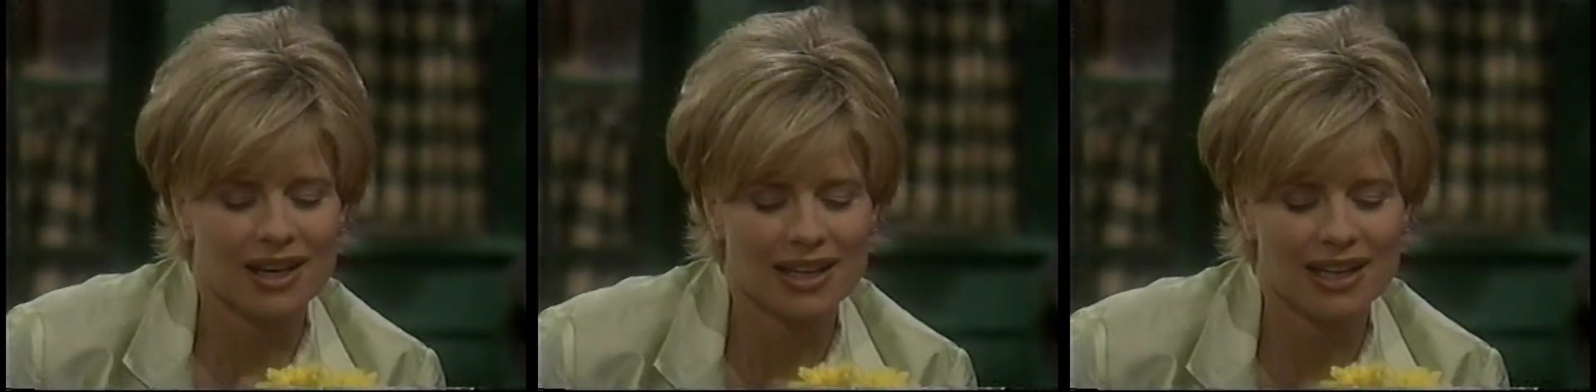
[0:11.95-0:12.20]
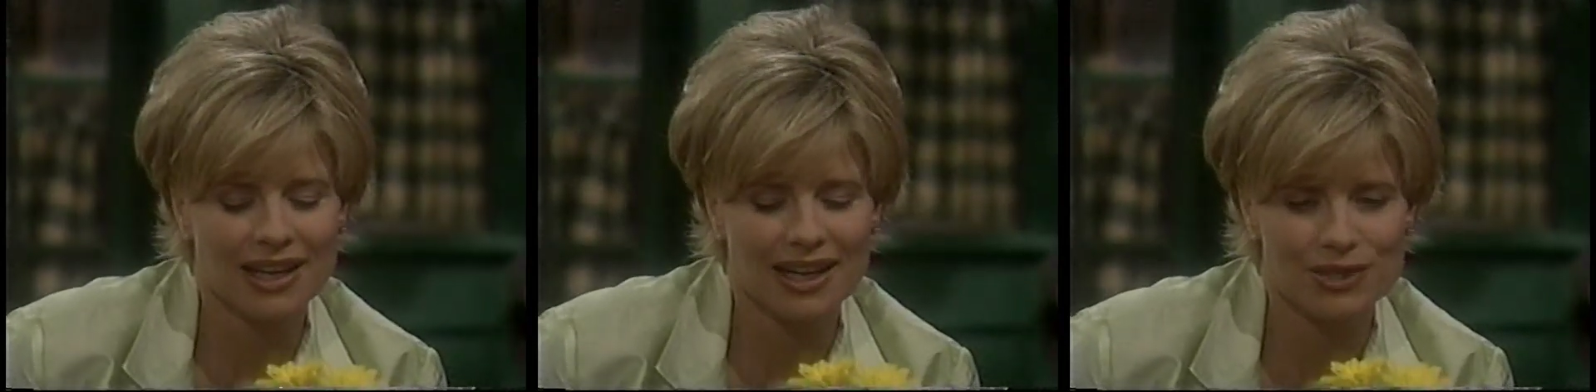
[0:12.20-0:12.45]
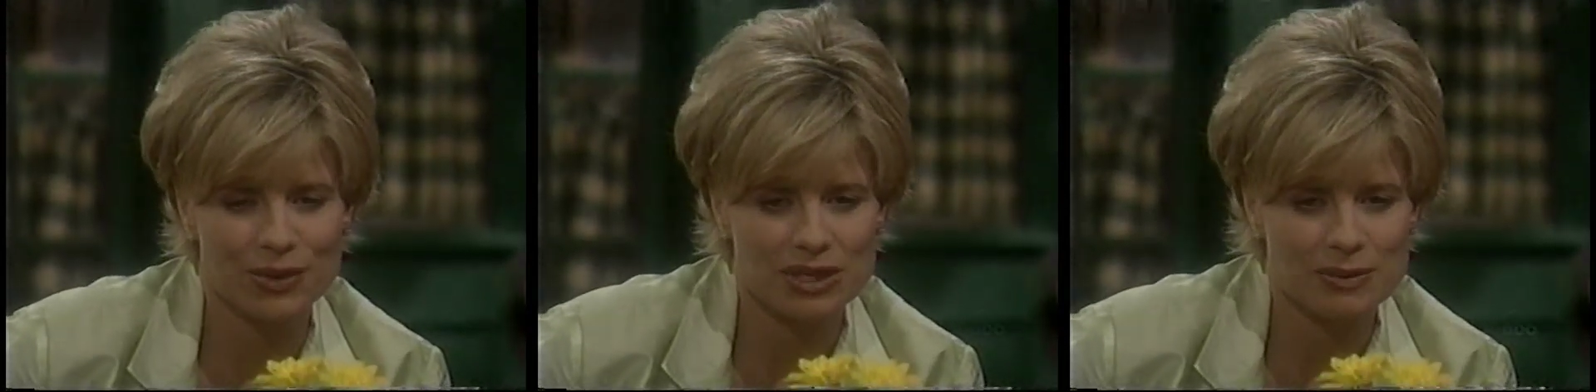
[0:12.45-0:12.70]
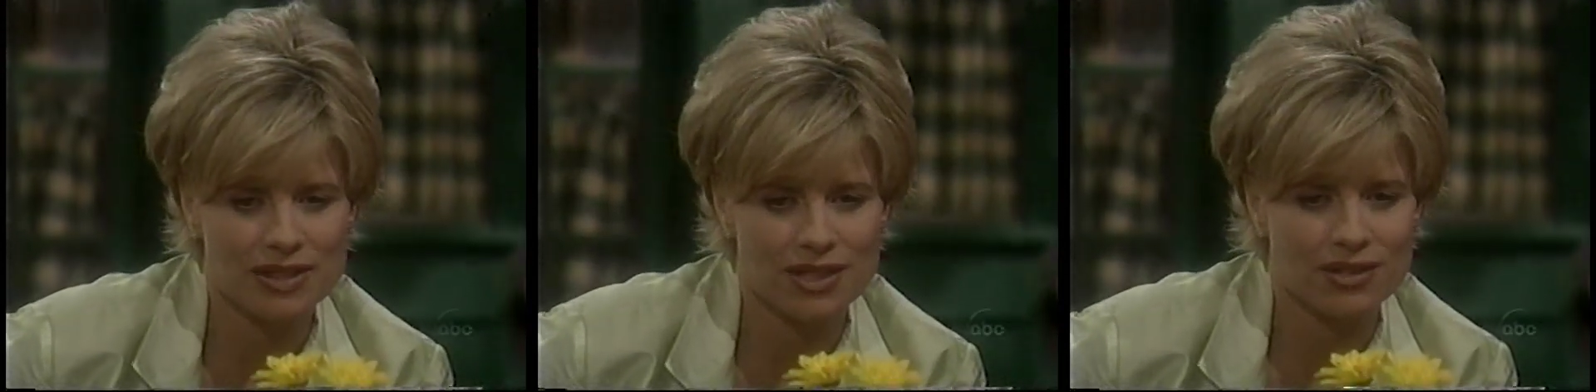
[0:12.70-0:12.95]
Helena has always
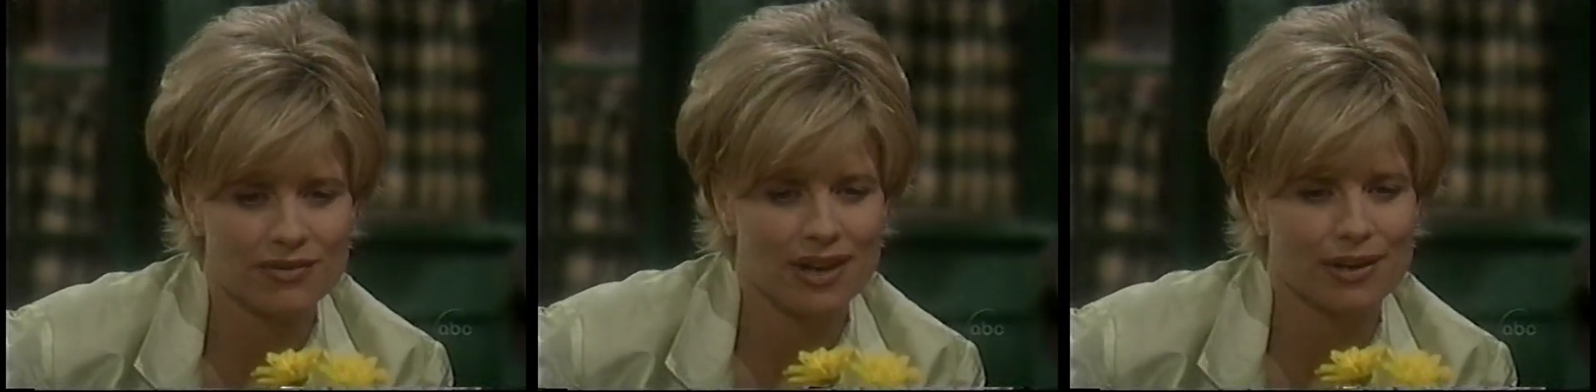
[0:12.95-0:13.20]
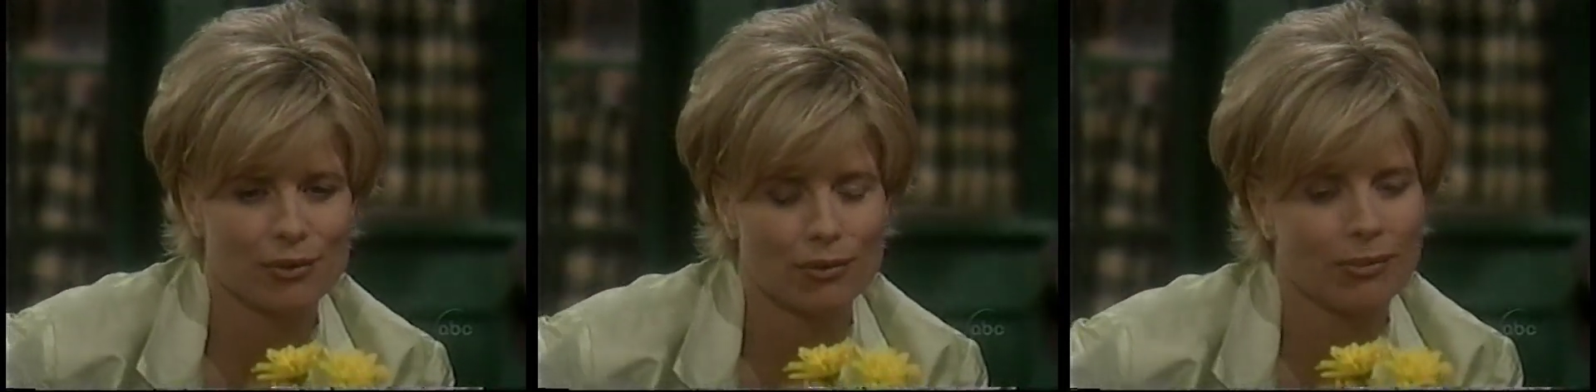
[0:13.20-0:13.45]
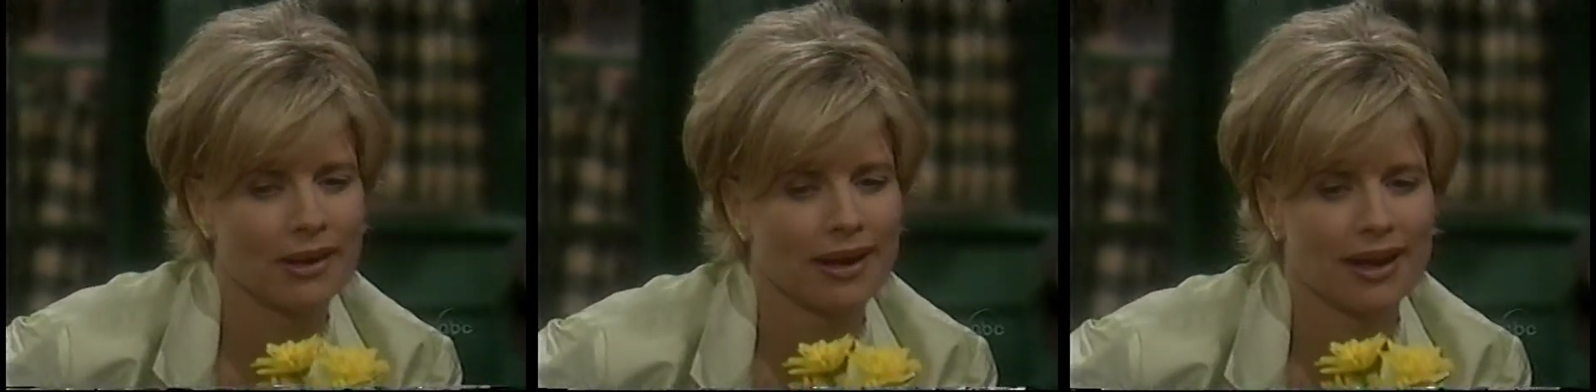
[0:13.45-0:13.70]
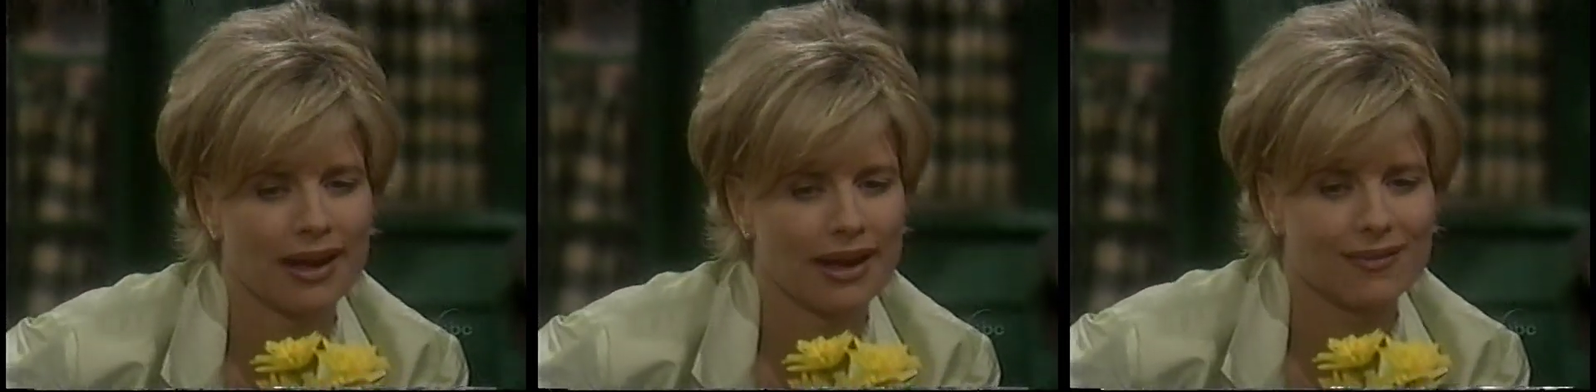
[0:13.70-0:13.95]
been such a vital woman.
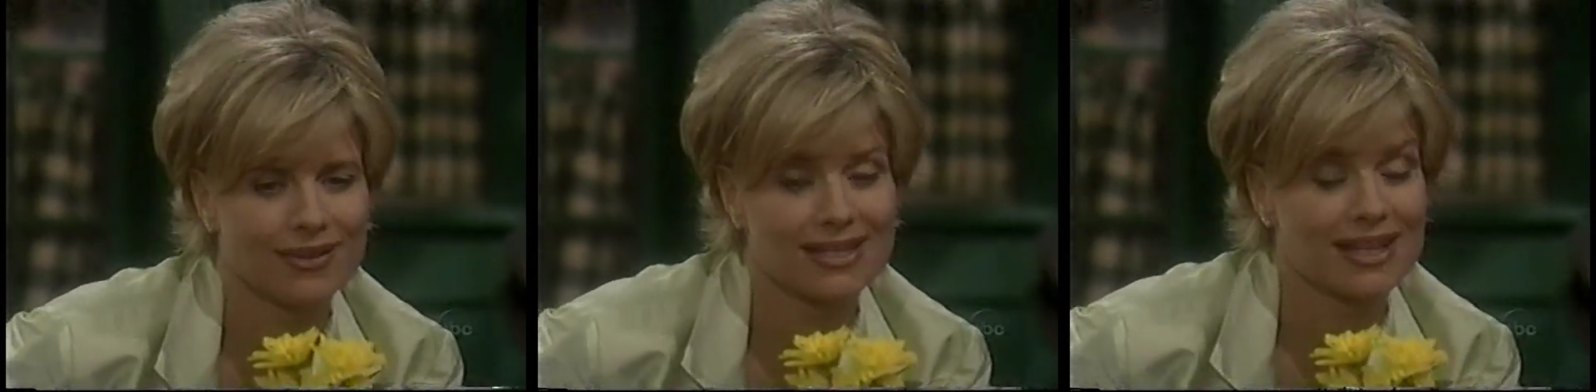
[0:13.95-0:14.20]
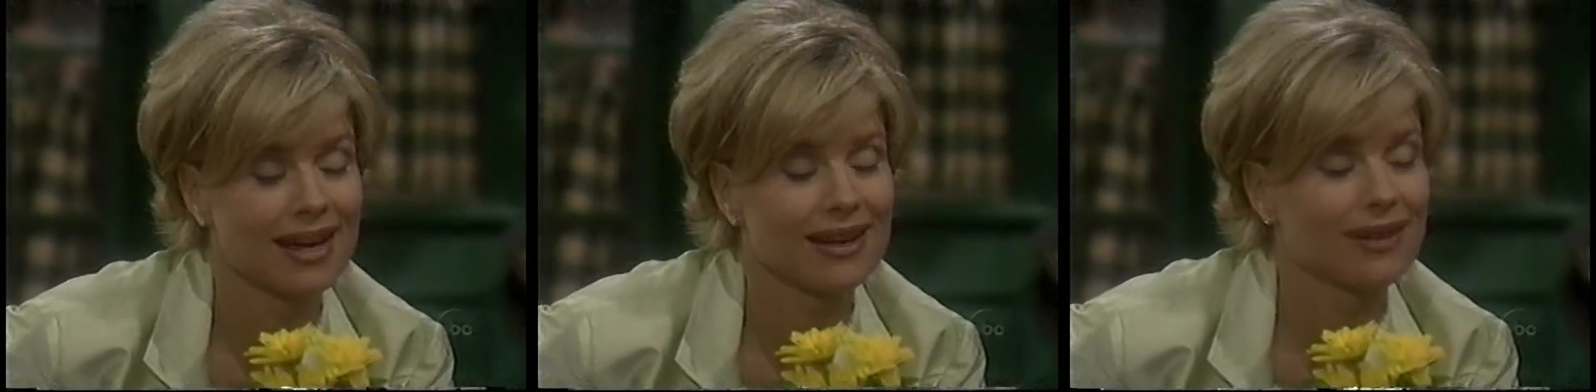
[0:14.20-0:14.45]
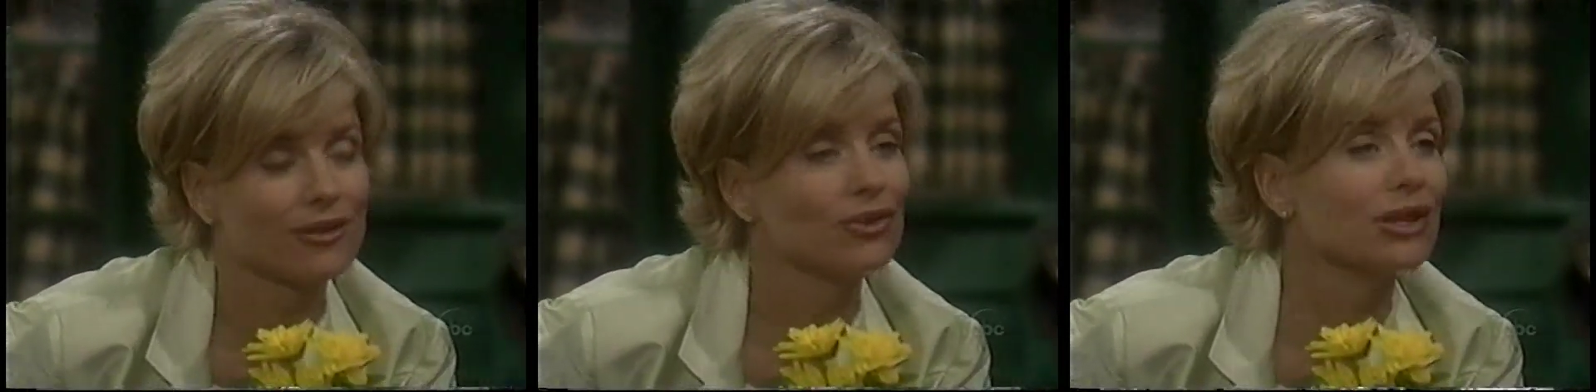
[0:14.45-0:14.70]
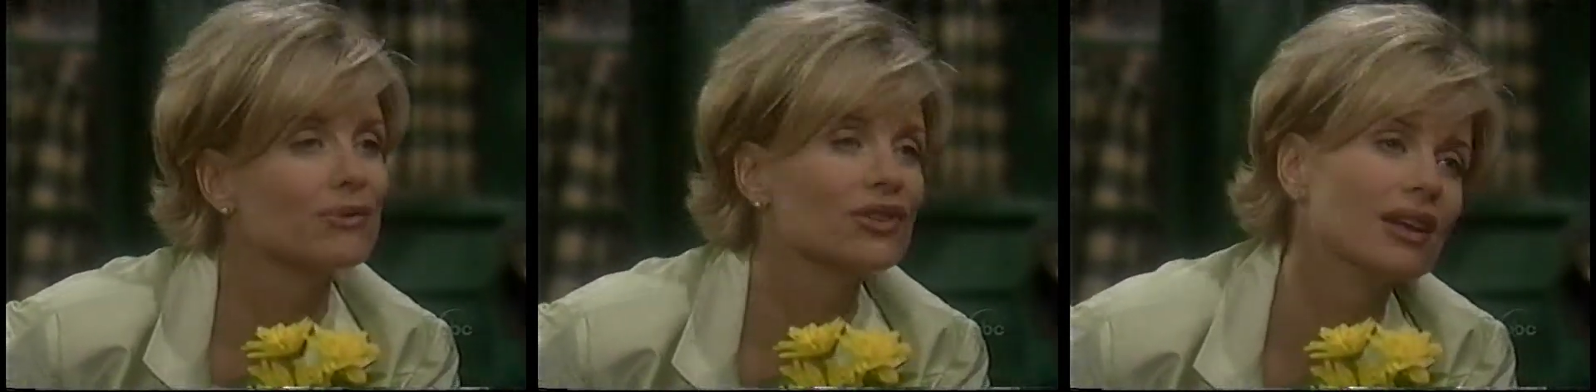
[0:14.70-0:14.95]
I have to say, I never
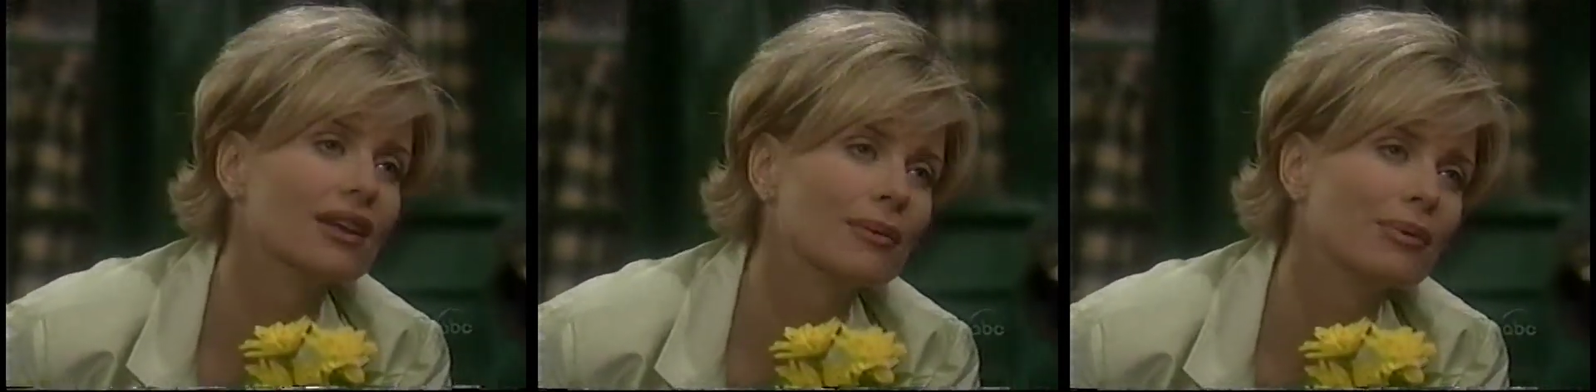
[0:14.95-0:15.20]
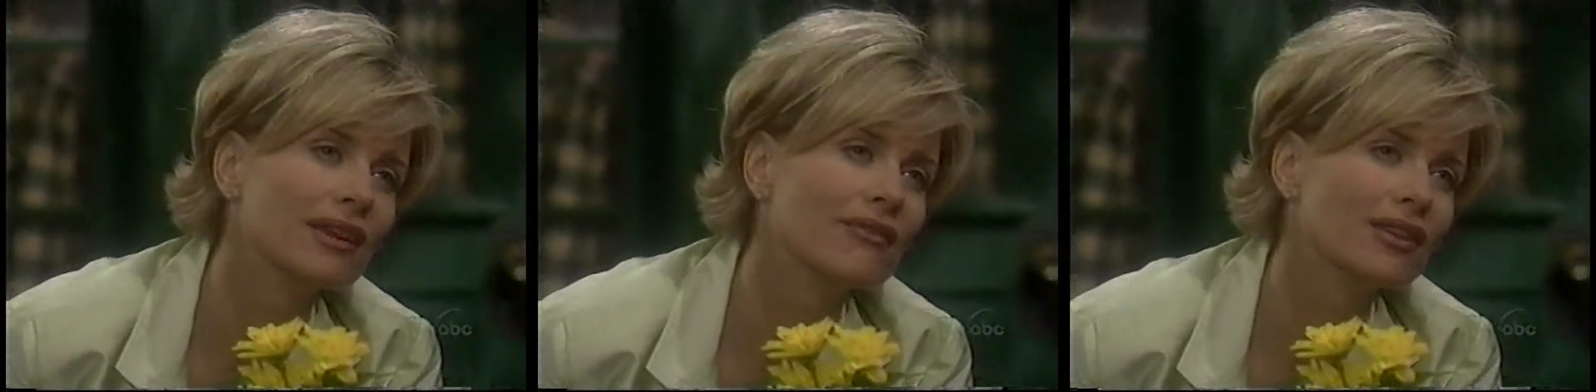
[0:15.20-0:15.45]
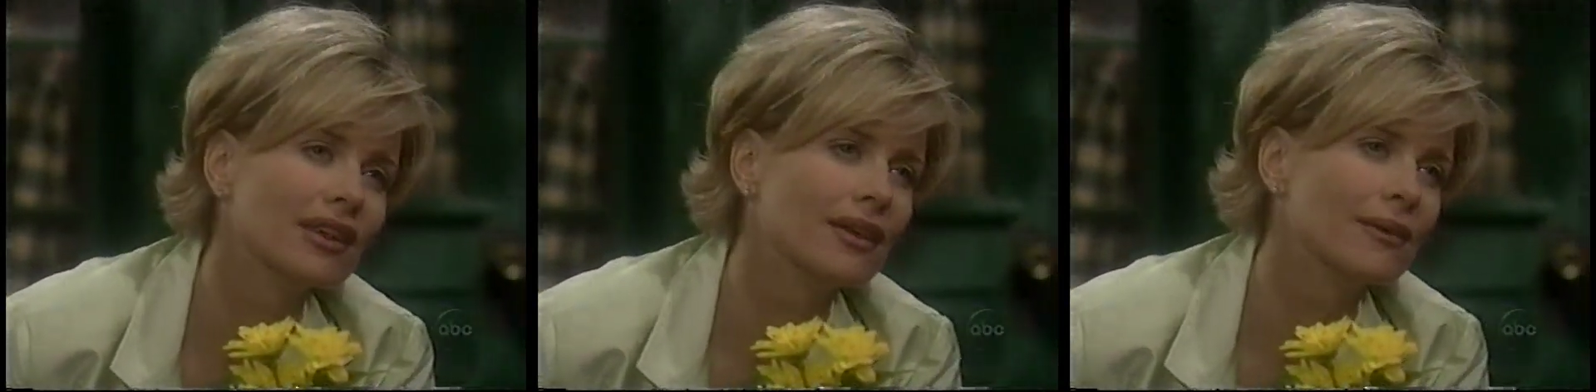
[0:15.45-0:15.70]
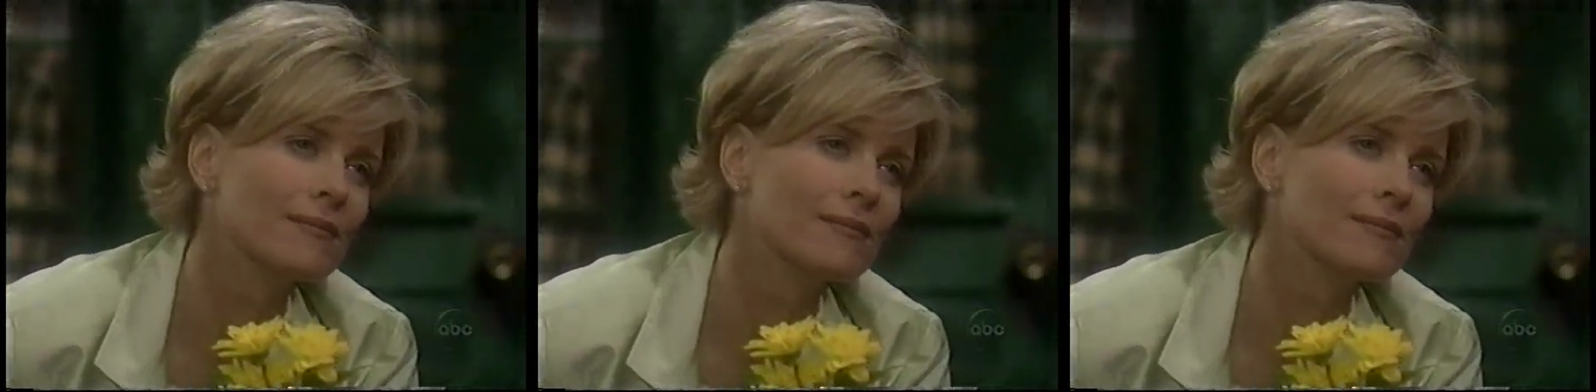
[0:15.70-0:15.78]
dreamed she'd end up an invalid.